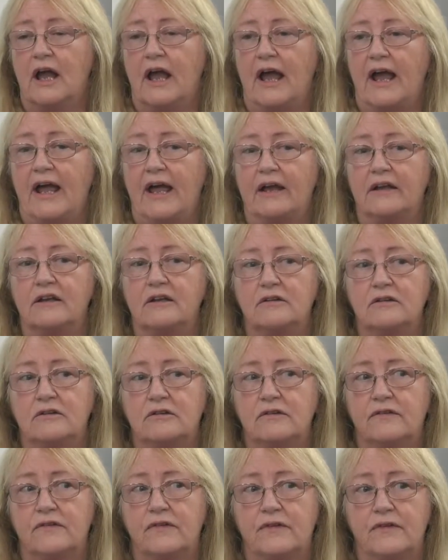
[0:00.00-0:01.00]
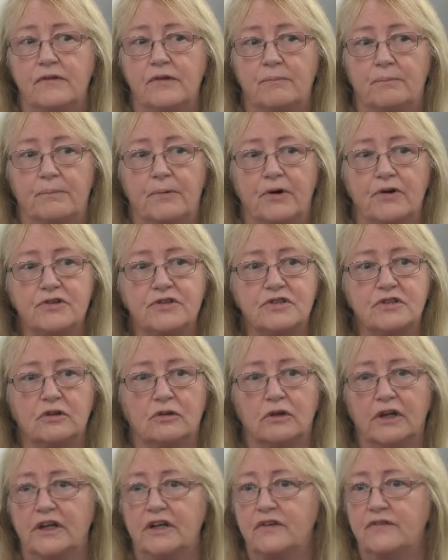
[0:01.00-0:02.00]
And
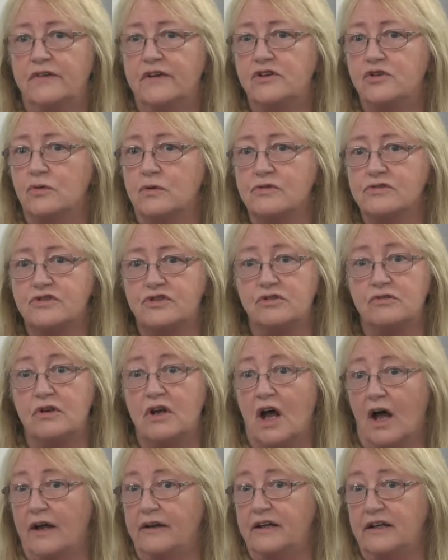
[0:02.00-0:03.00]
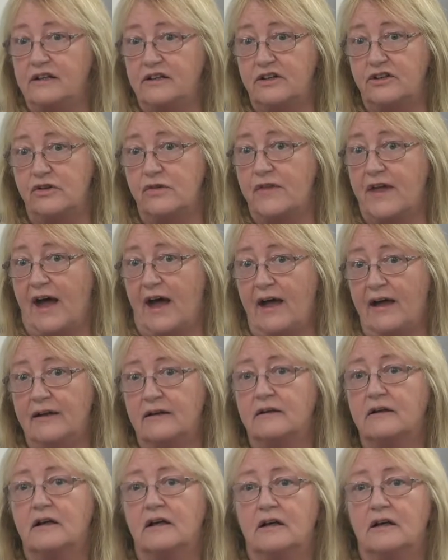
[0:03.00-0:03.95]
personal individuals do not need to do that.